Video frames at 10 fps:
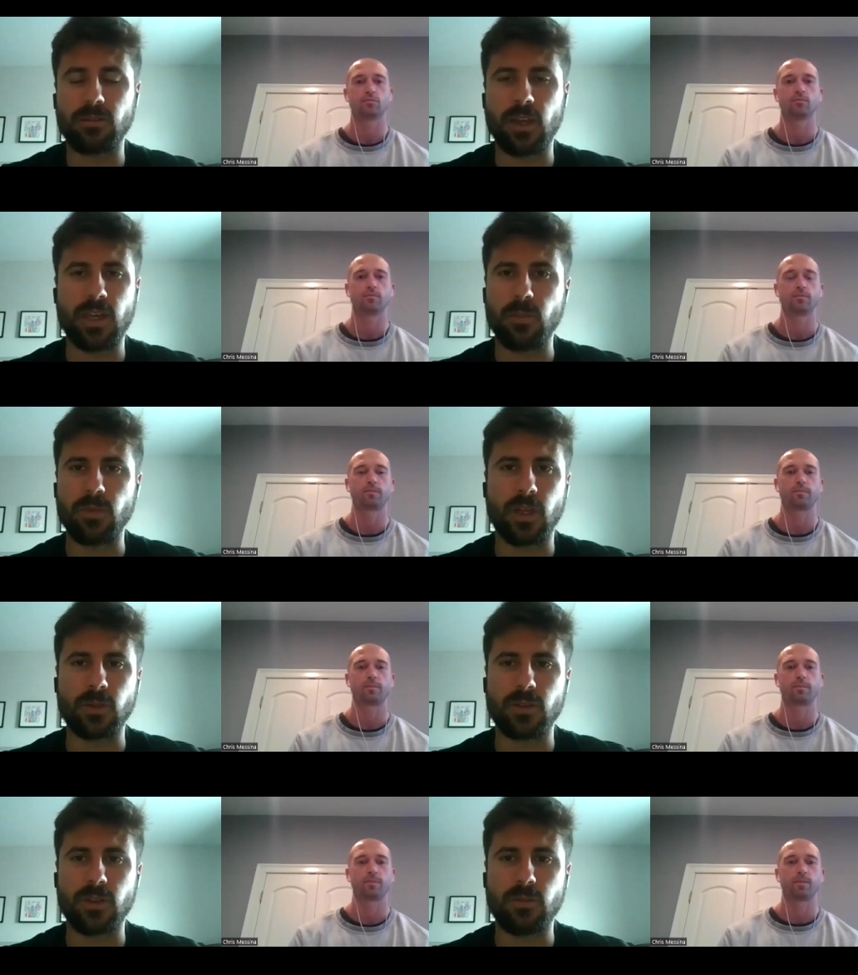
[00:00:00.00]
Speaker 1: I keep in touch
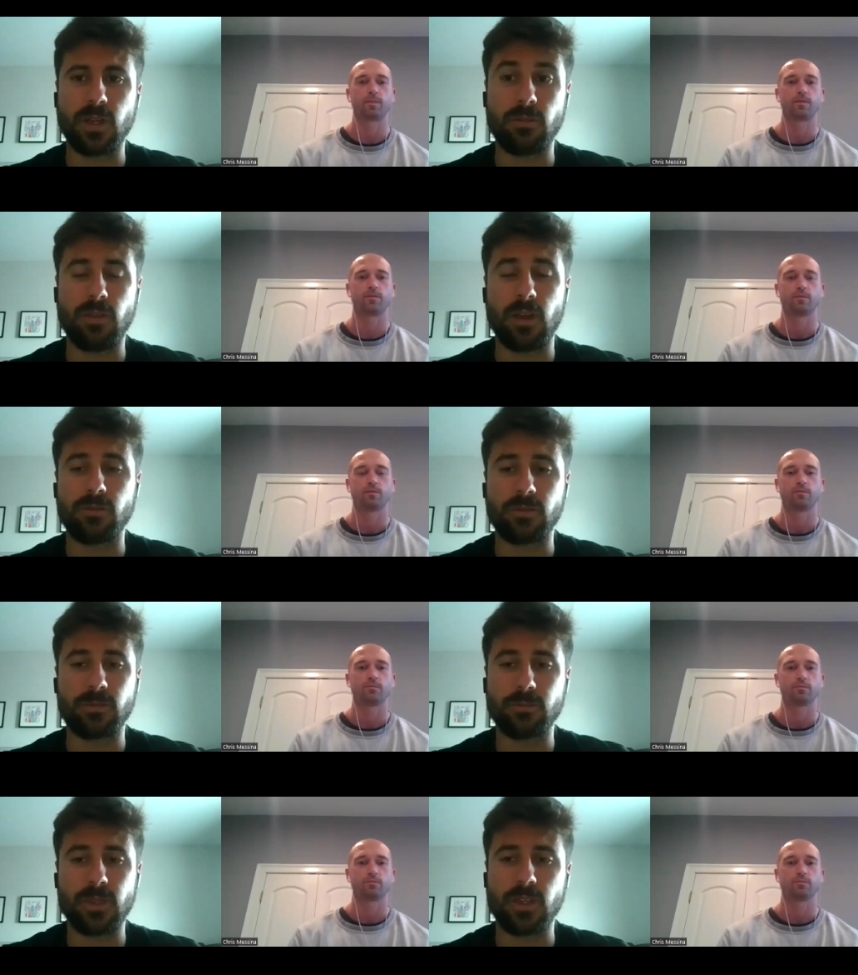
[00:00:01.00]
with him and I'm thankful
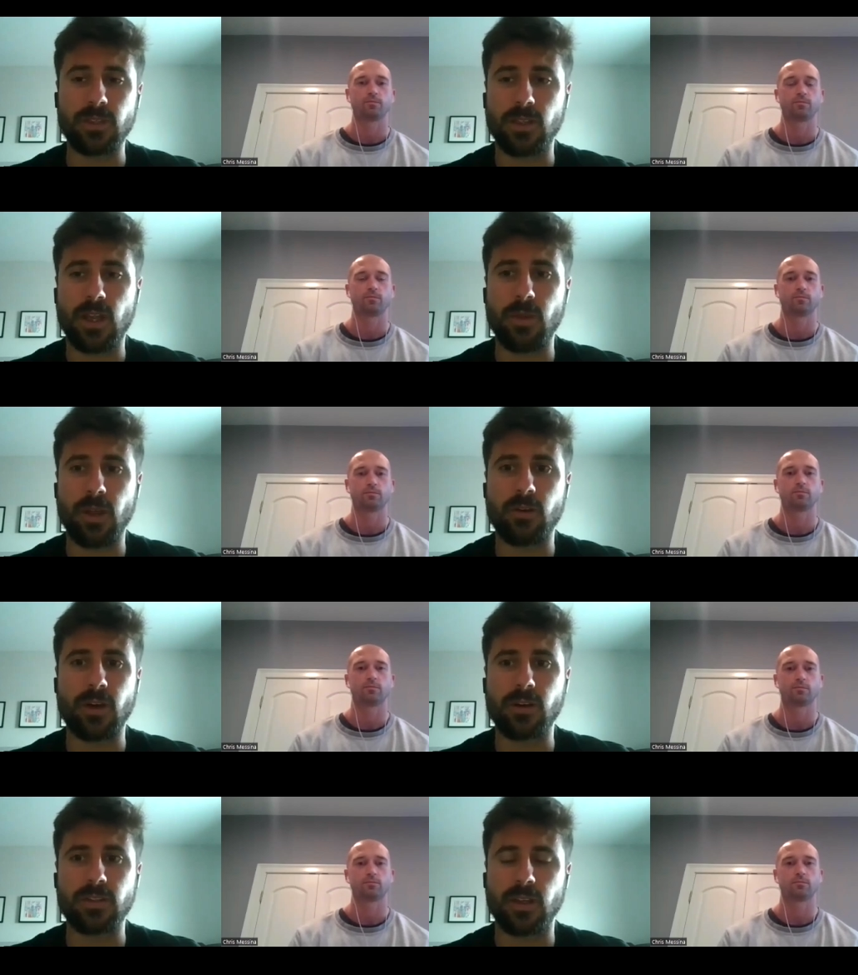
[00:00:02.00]
because a lot of my
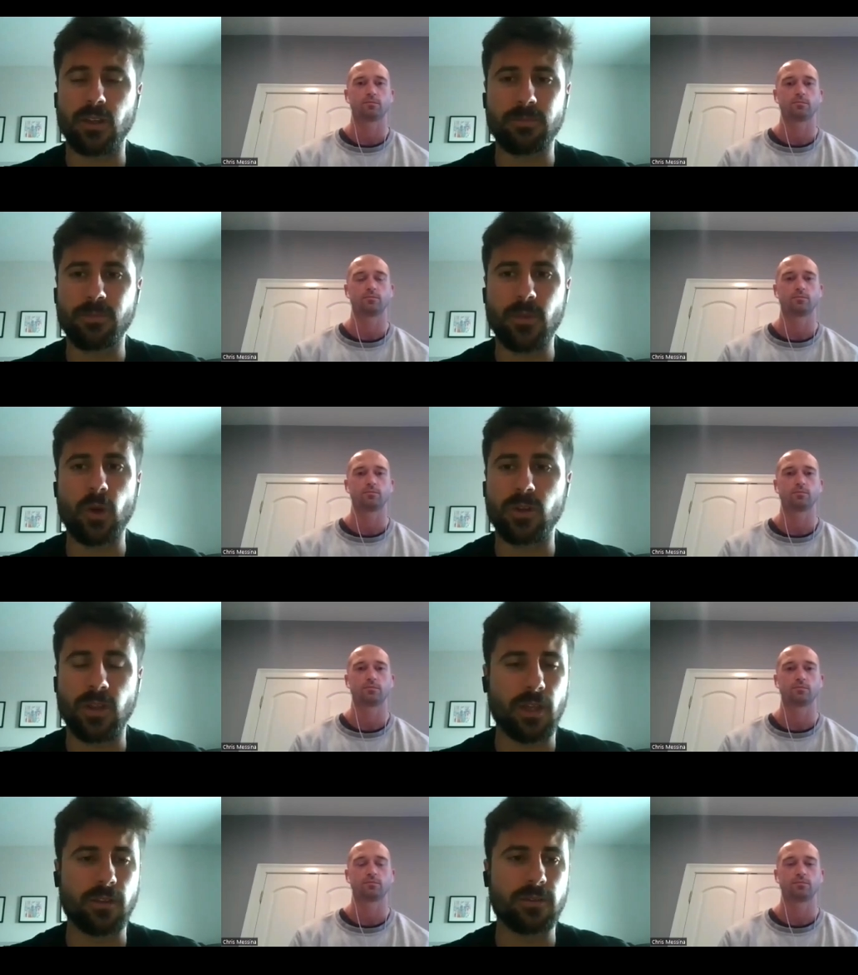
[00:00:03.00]
career is like owed to
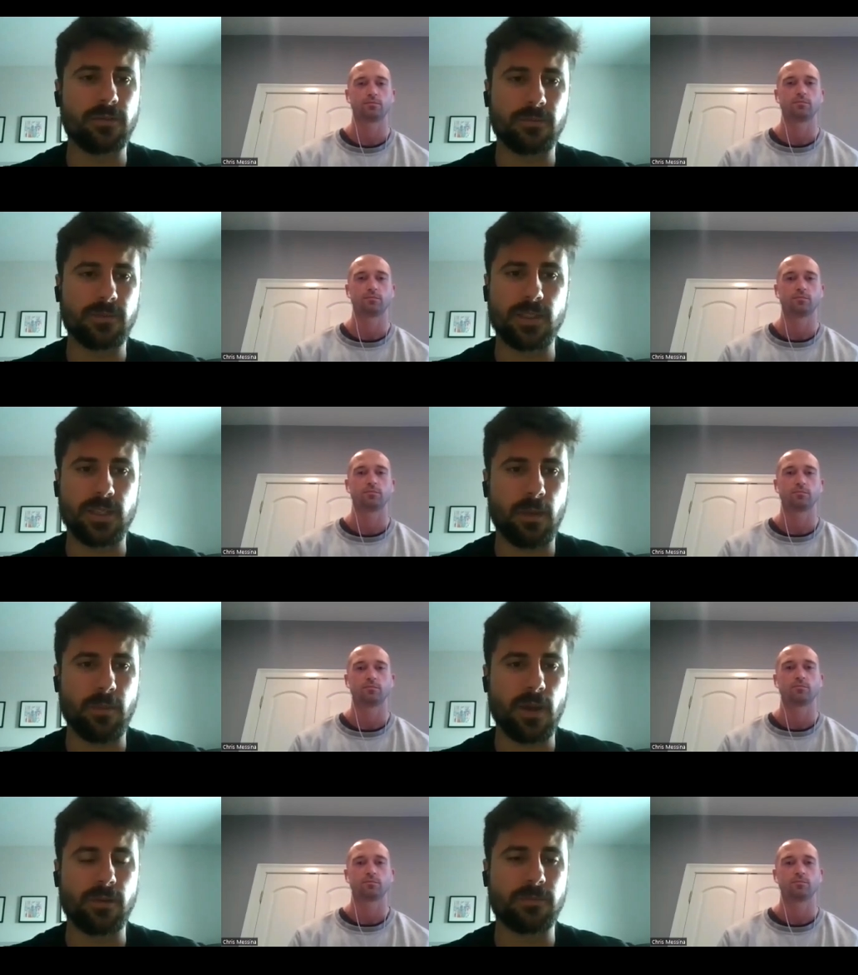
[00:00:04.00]
that dude because he got me
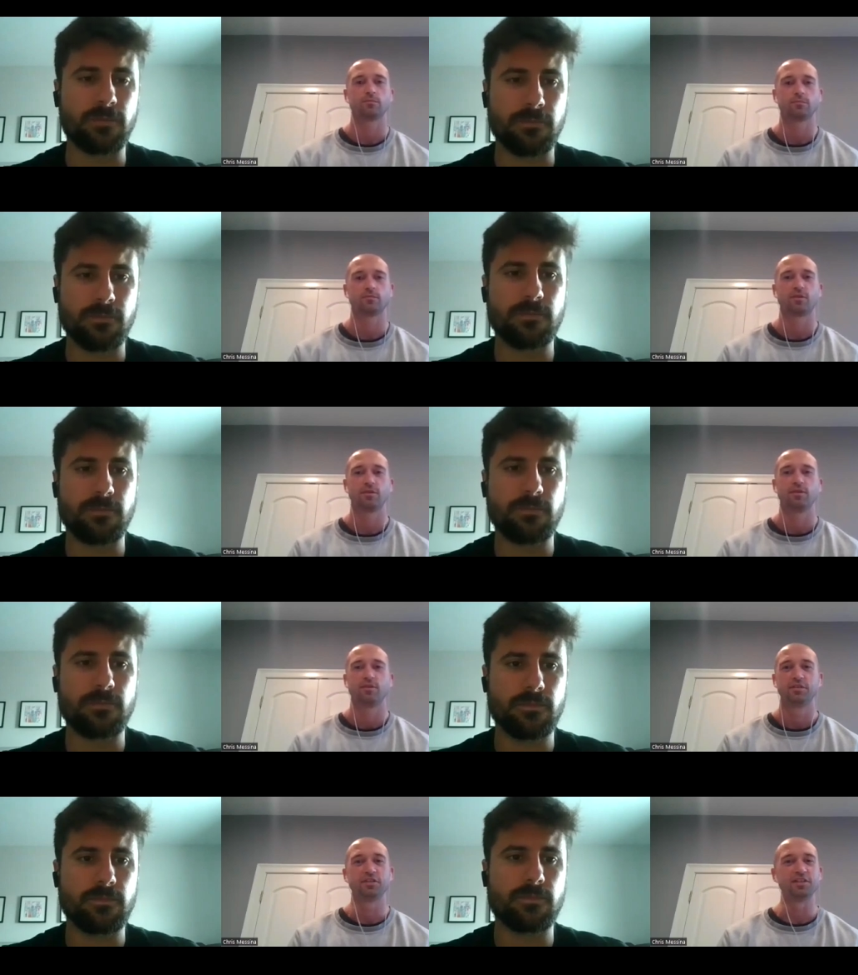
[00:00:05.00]
going.
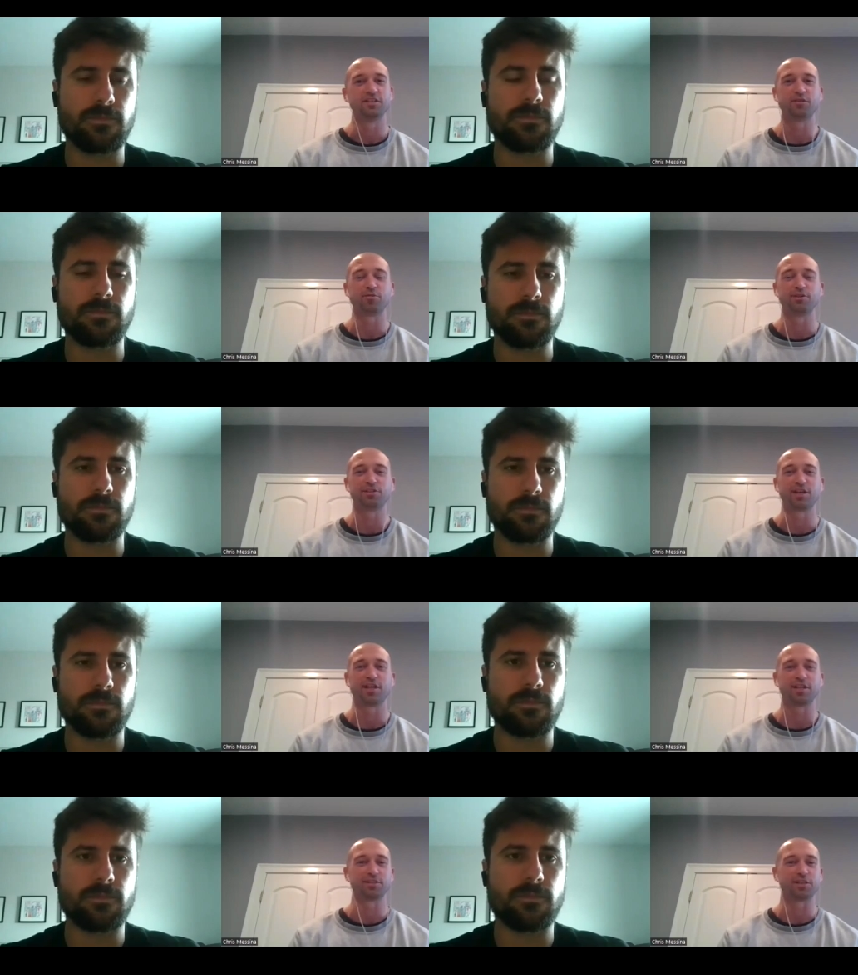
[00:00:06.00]
Speaker 2: The D3
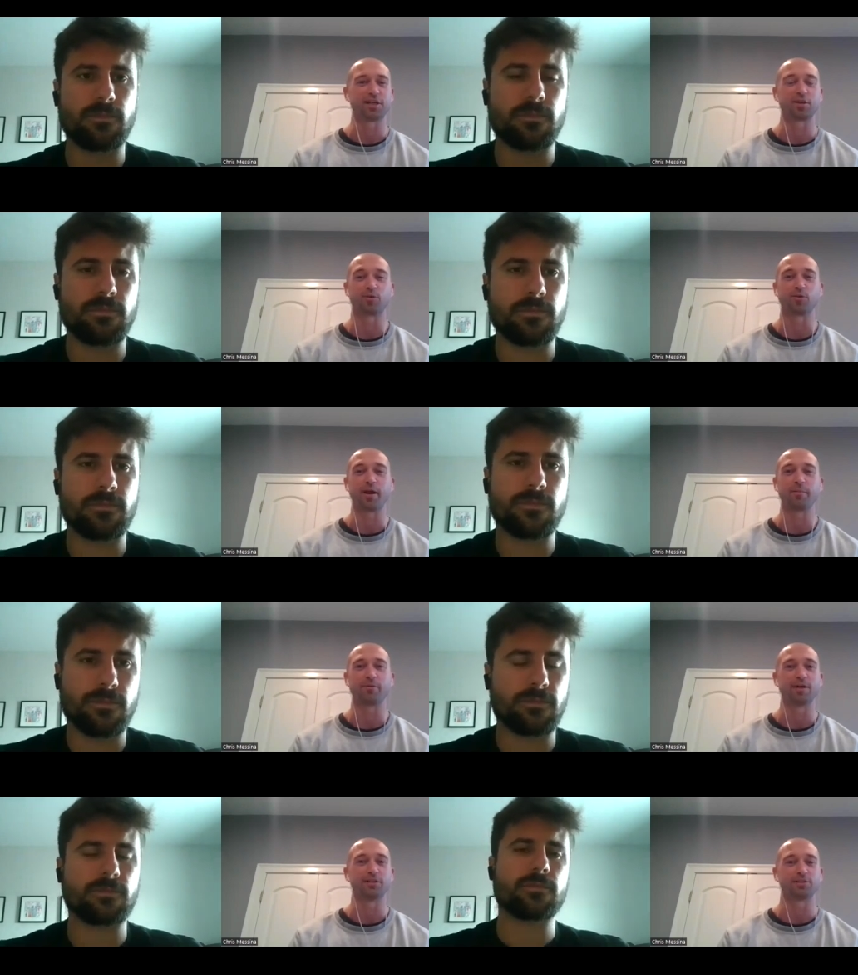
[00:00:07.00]
setting is like a great
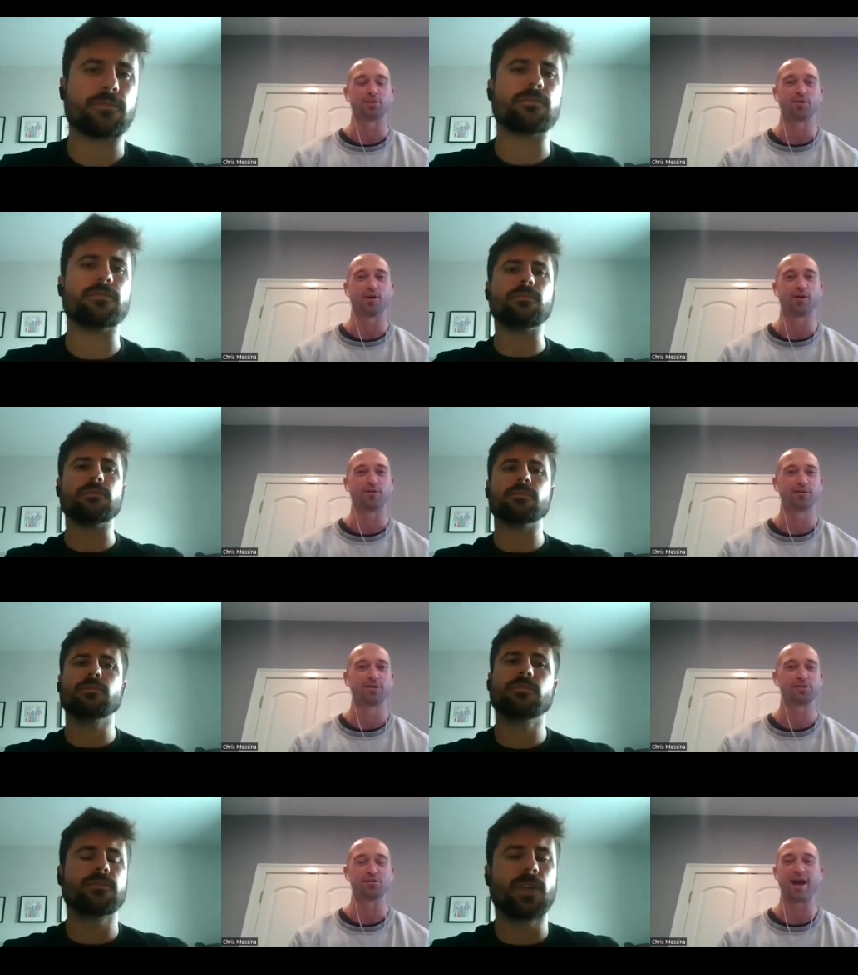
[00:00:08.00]
place to grow
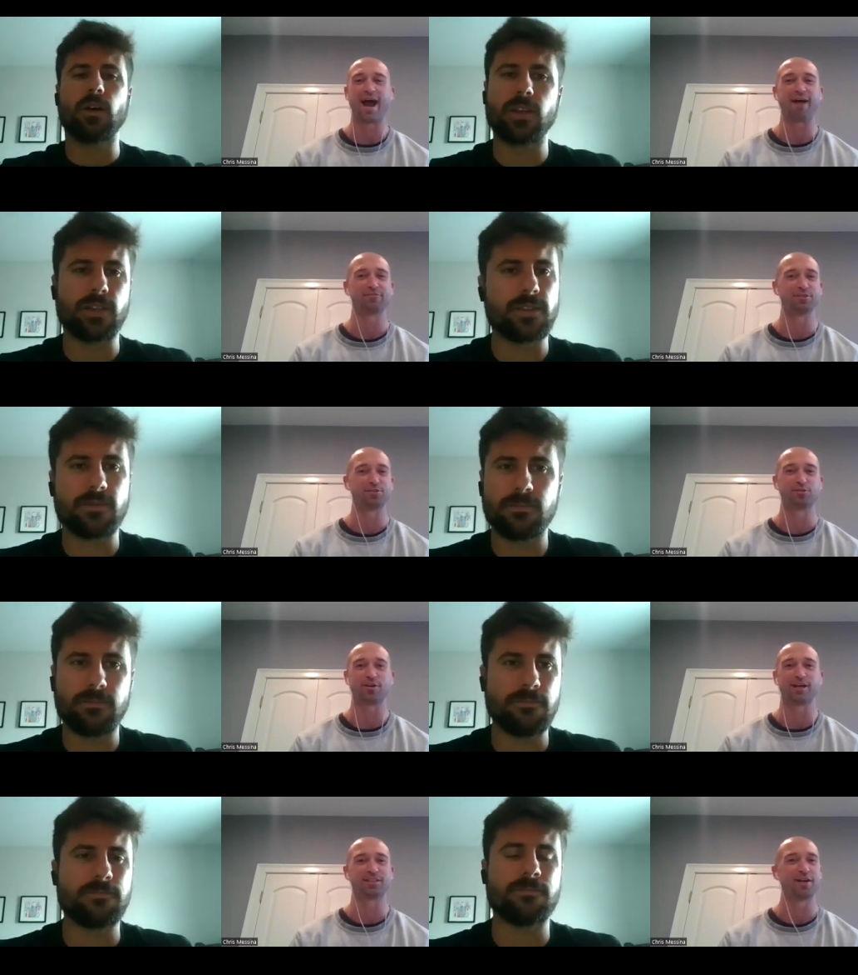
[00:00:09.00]
because you oh, have nice. to
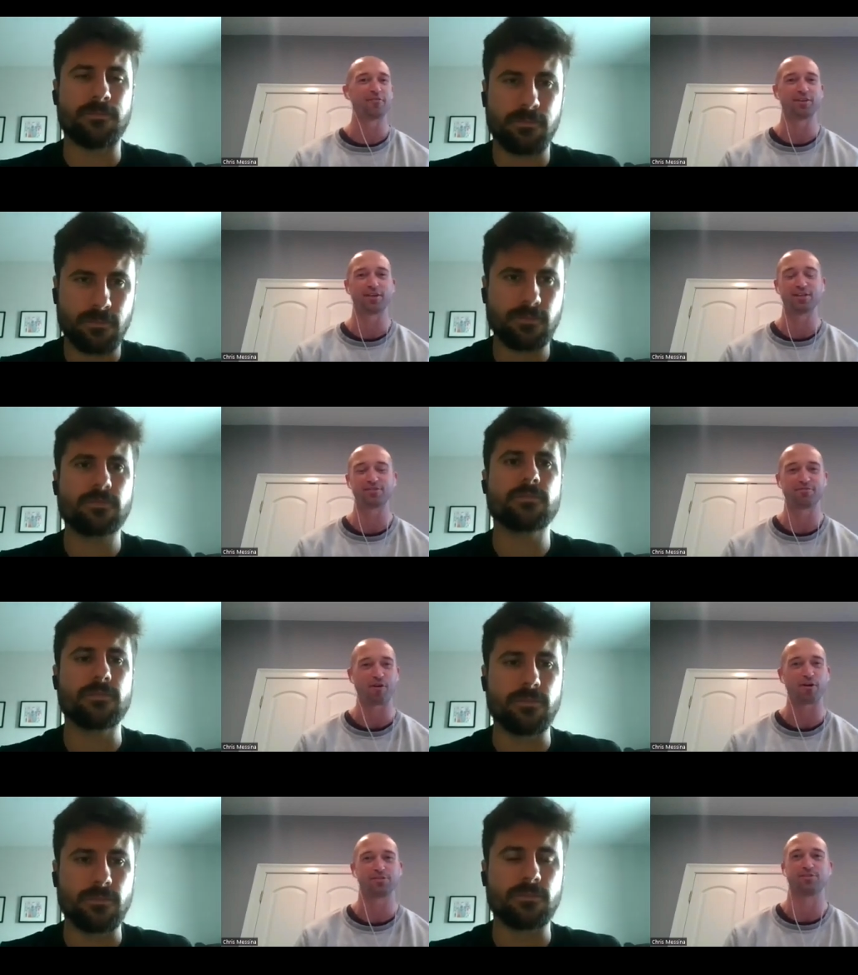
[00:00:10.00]
stretch mm-hmm. everything as far
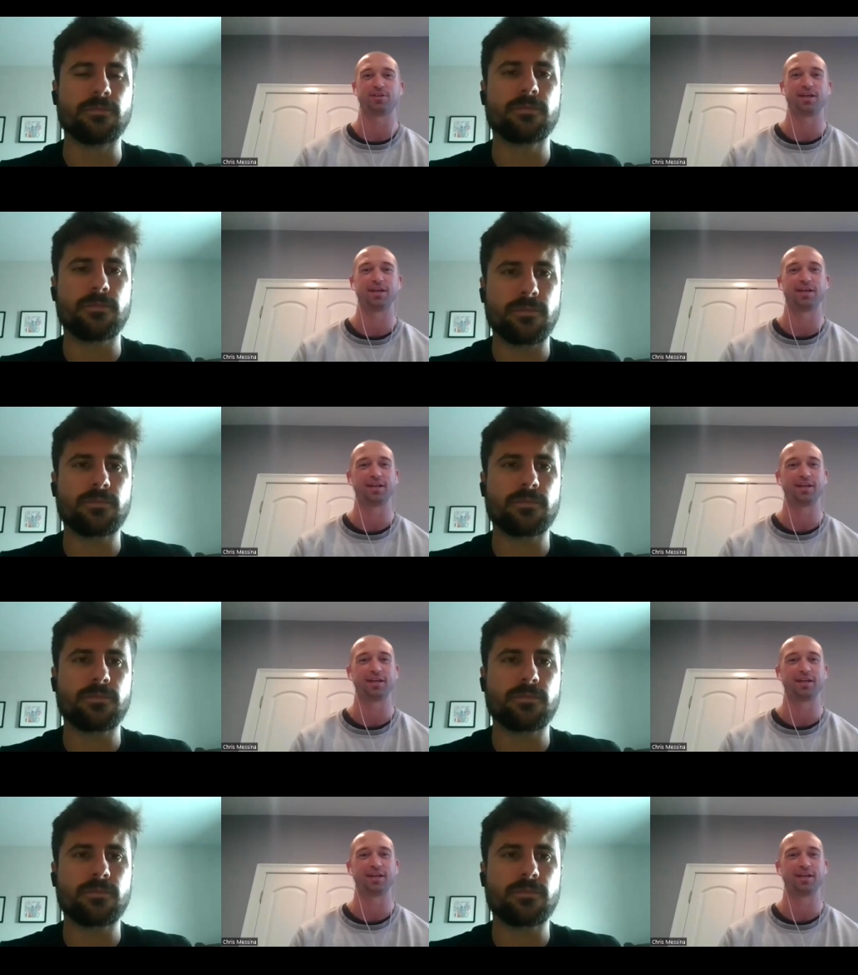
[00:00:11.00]
mm-hmm. as you mm-hmm. can